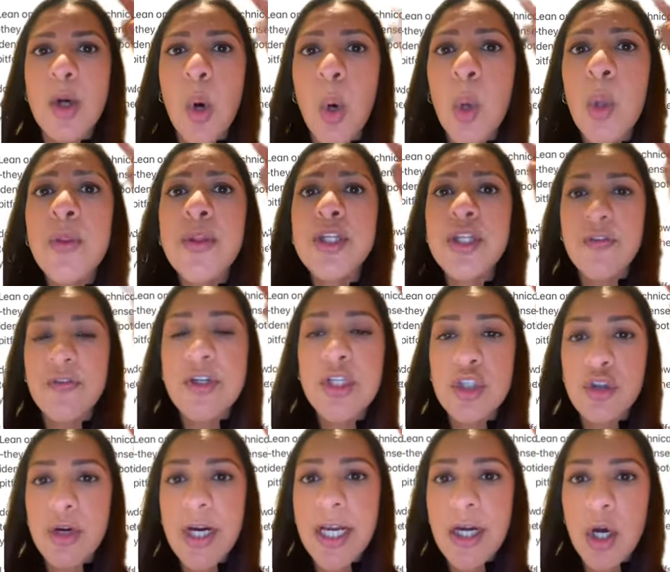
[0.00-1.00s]
all the different
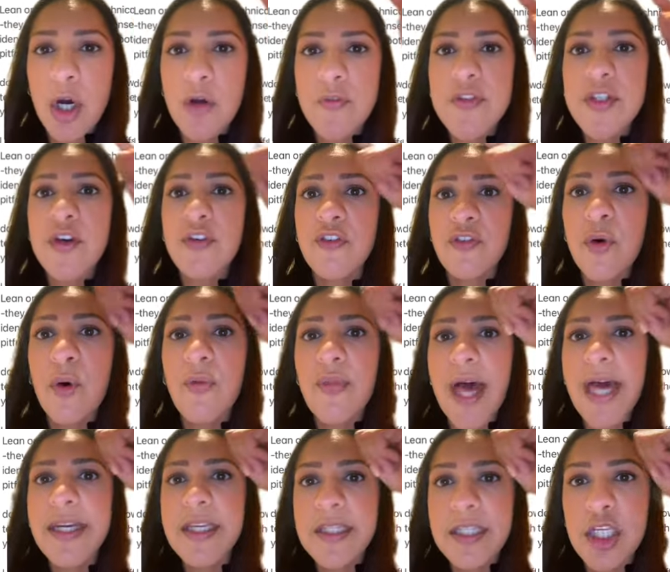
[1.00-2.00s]
trade offs for
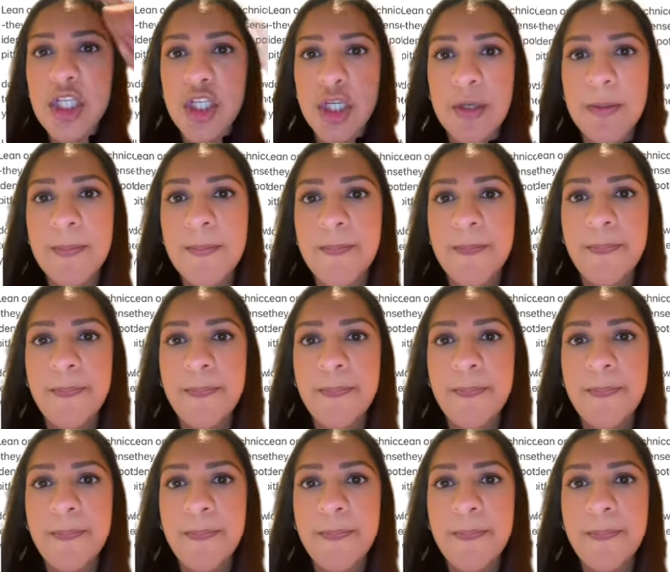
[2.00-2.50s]
that decision.